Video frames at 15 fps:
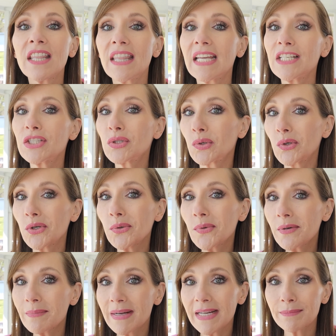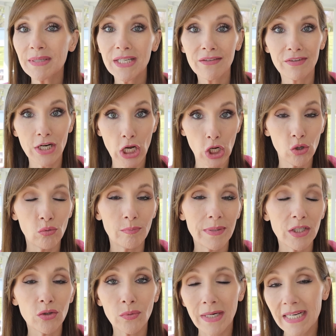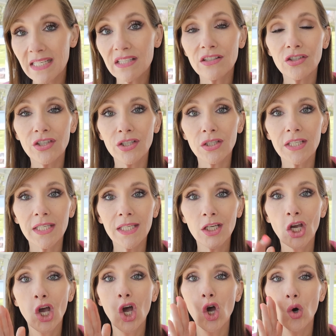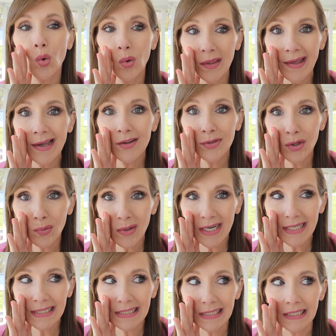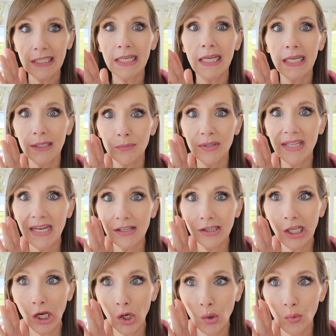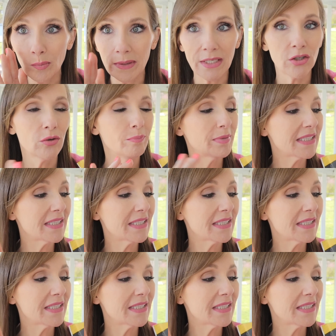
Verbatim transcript: They sort of remind me of an oatmeal raisin cookie without the raisin and without the oatmeal.